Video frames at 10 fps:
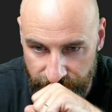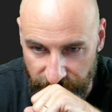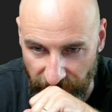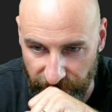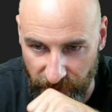
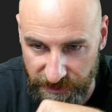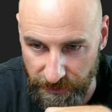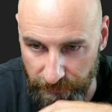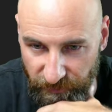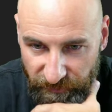I've watched a
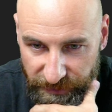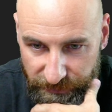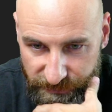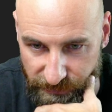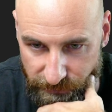couple
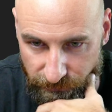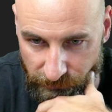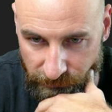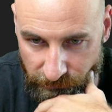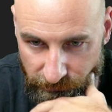videos on this
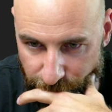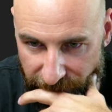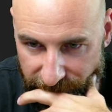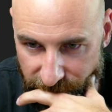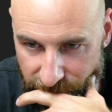one.
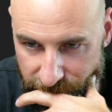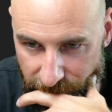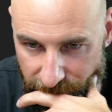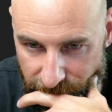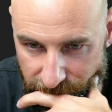Background
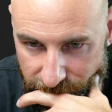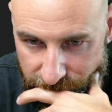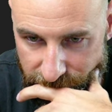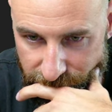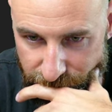
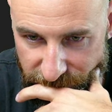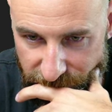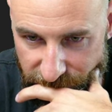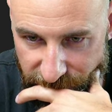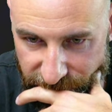layer, middle layer,